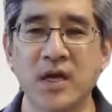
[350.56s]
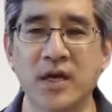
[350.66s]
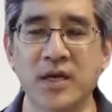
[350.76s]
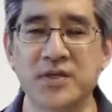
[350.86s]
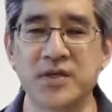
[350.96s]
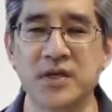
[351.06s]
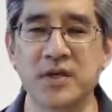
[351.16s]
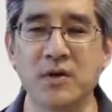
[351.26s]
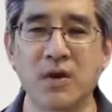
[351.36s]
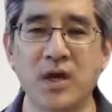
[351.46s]
And I see,
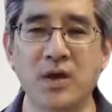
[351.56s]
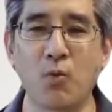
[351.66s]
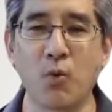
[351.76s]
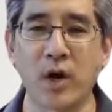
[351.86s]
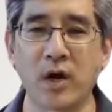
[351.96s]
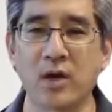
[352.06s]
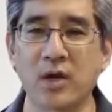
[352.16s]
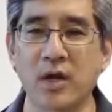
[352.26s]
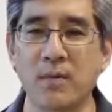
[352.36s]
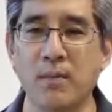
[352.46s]
okay, where can
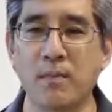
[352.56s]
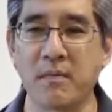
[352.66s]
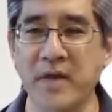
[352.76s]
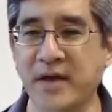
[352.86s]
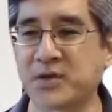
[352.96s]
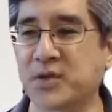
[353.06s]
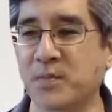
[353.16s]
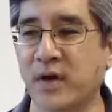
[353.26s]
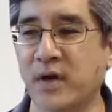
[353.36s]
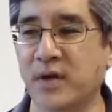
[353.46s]
I
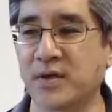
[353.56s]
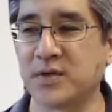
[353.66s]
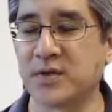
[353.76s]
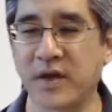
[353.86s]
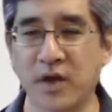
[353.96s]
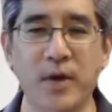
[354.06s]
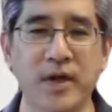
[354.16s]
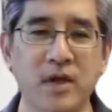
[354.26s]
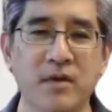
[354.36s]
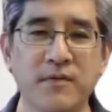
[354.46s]
maximize the help I
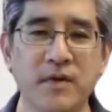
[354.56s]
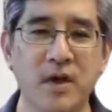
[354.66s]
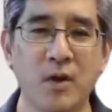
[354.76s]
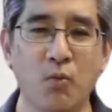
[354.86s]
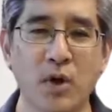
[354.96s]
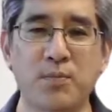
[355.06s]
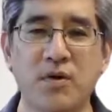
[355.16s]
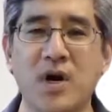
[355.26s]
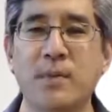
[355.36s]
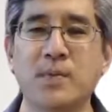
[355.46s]
give? What
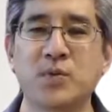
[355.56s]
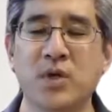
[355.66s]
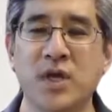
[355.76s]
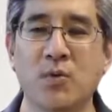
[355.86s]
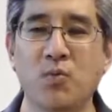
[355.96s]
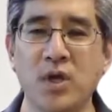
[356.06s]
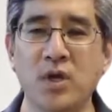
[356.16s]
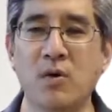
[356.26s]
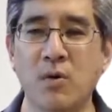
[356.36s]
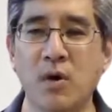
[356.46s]
problems can we
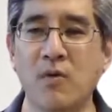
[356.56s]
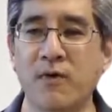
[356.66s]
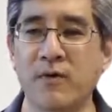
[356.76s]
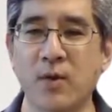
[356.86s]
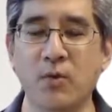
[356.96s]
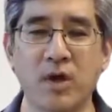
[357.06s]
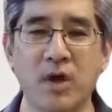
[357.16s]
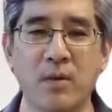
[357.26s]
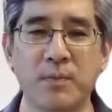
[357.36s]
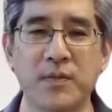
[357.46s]
go over that will
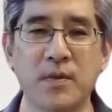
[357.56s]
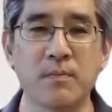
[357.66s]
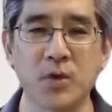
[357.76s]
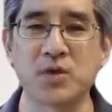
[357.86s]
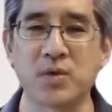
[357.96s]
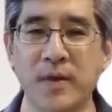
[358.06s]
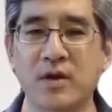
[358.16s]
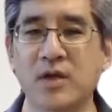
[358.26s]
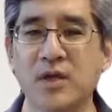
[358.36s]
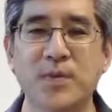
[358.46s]
help the most amount
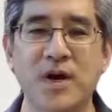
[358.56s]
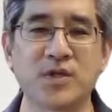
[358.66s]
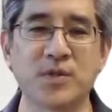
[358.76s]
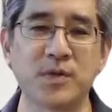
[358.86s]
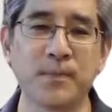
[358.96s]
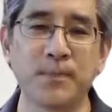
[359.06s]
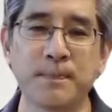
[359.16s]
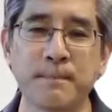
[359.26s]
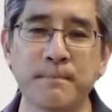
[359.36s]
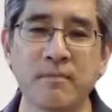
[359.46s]
of kids possible?
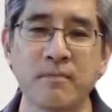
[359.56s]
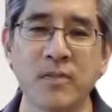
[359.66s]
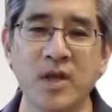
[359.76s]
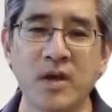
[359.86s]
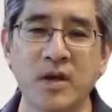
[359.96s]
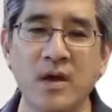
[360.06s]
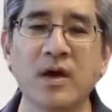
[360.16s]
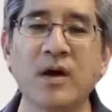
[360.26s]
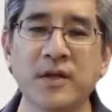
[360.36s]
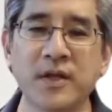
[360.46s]

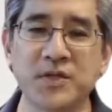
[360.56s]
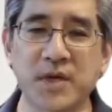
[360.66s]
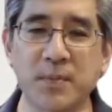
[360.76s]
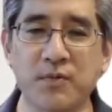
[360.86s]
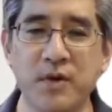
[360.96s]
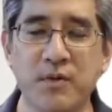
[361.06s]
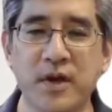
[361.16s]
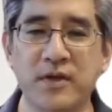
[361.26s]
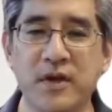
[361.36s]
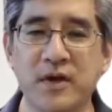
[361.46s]
And then step 3
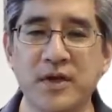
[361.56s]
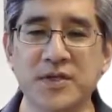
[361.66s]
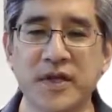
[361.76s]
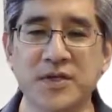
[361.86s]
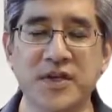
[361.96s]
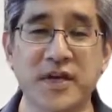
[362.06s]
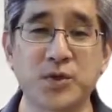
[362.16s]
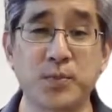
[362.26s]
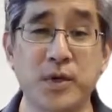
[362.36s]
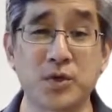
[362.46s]
right there is they
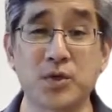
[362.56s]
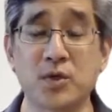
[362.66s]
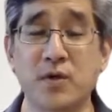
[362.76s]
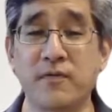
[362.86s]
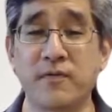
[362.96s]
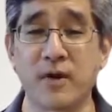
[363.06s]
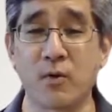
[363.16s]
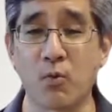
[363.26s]
attach pictures of their